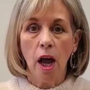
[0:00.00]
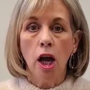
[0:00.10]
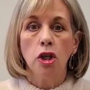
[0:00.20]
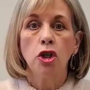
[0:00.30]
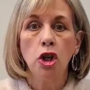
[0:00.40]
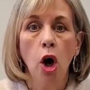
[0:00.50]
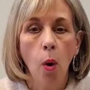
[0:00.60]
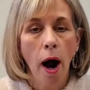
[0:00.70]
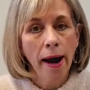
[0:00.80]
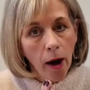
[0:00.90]
So
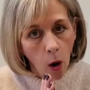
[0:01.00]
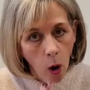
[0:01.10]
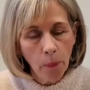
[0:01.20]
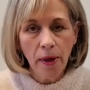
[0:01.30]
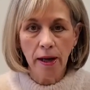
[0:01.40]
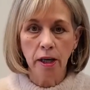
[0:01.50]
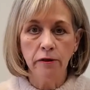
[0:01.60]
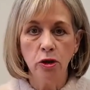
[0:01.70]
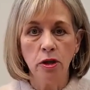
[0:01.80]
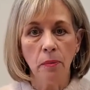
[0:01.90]
I hope that
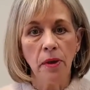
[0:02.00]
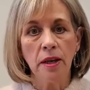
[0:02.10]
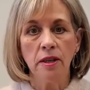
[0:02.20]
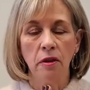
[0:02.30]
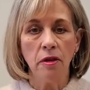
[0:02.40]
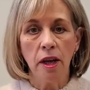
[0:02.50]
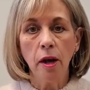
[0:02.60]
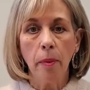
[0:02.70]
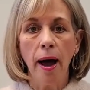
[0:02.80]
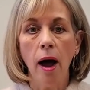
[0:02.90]
gives you some things to think
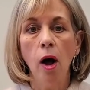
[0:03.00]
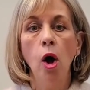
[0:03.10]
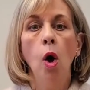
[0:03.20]
about